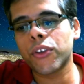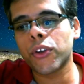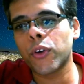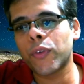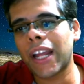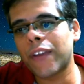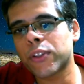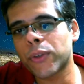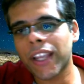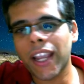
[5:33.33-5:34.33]
So when I
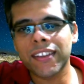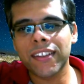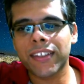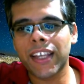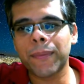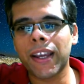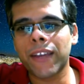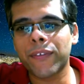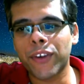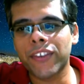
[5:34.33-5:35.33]
was looking at this game,
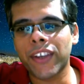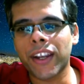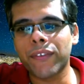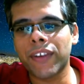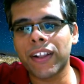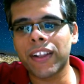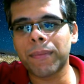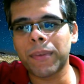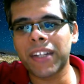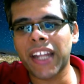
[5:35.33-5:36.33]
I for a second felt that
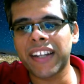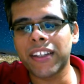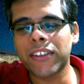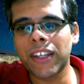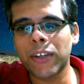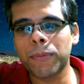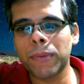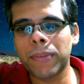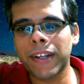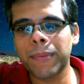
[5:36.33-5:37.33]
maybe knight e3 could
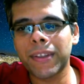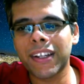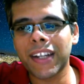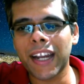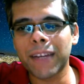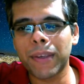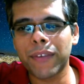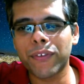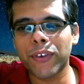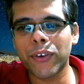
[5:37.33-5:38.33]
be played, but then knight
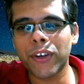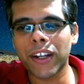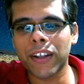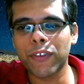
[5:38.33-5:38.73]
b4,